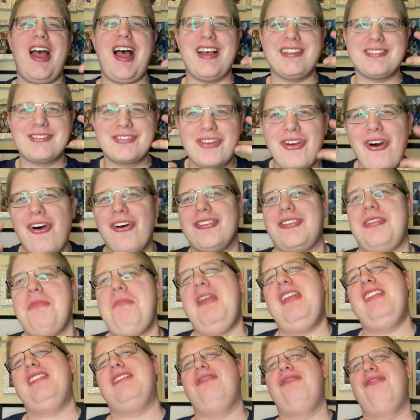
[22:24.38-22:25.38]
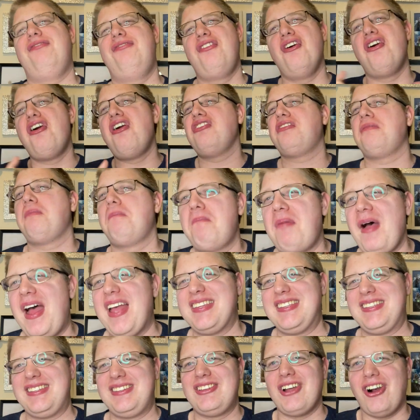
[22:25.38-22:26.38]
has got to be the third
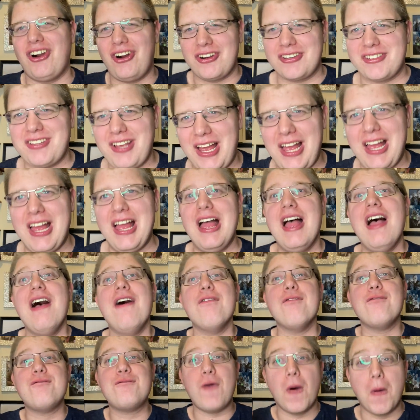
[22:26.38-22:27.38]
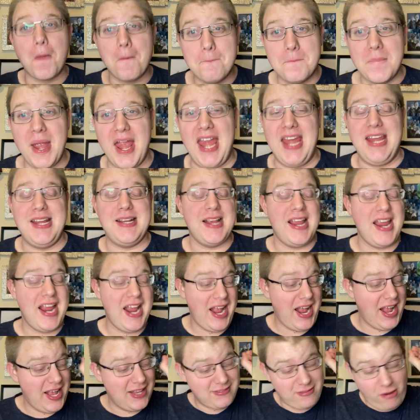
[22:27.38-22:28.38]
best Doctor for me.
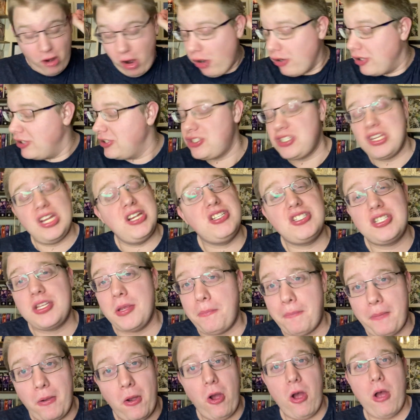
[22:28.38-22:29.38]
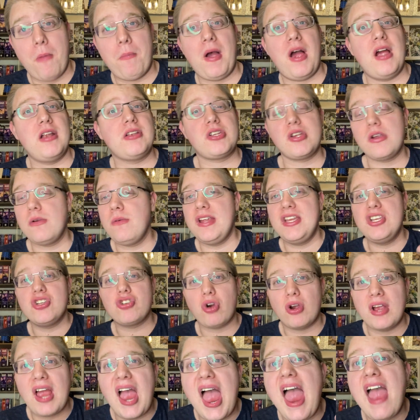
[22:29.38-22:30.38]
It's honestly superb. I do
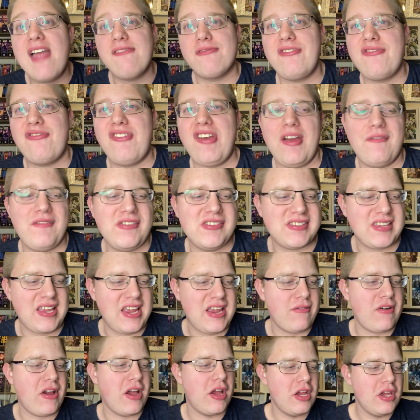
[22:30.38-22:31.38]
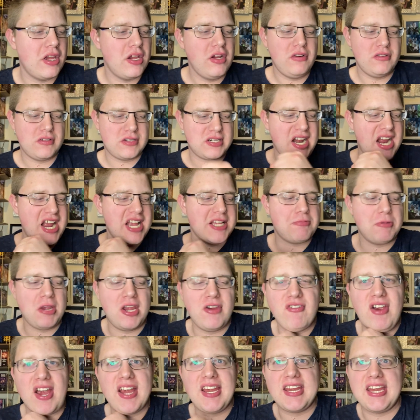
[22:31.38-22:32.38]
enjoy everything of his era. So that is me
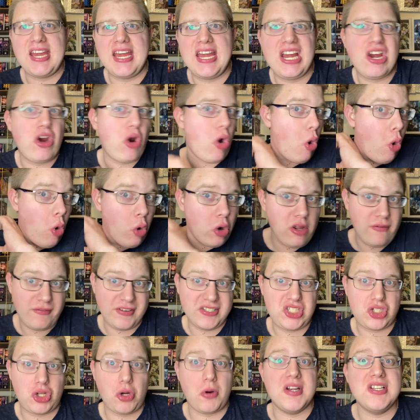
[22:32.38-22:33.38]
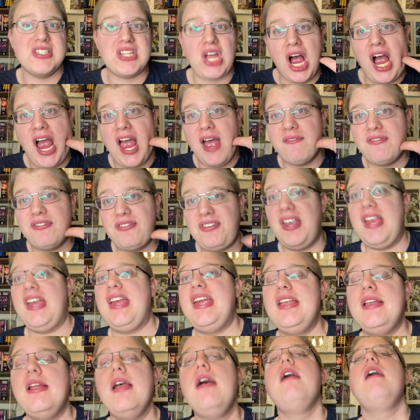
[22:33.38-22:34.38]
ranking all of his stories I have
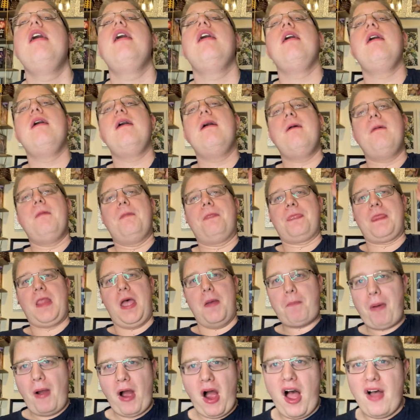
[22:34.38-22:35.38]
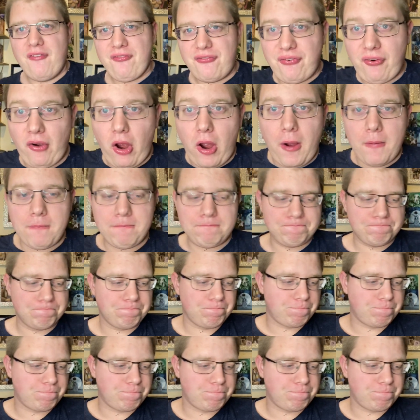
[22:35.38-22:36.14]
seen, apart from